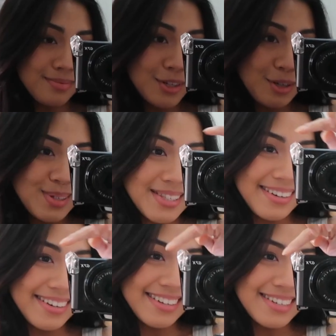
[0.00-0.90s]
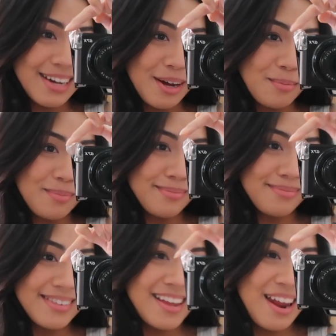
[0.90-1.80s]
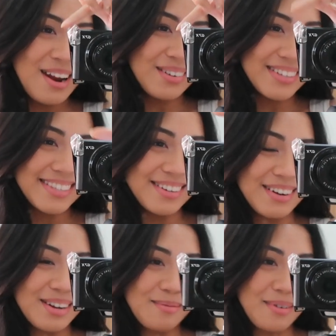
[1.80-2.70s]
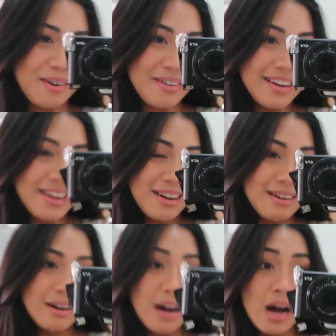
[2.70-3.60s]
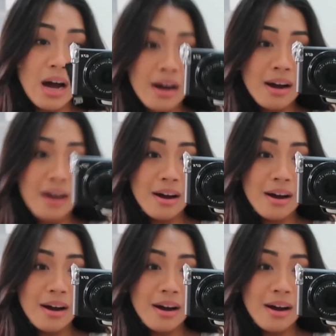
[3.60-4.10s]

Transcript: Do you see the tape I was talking about? Ah,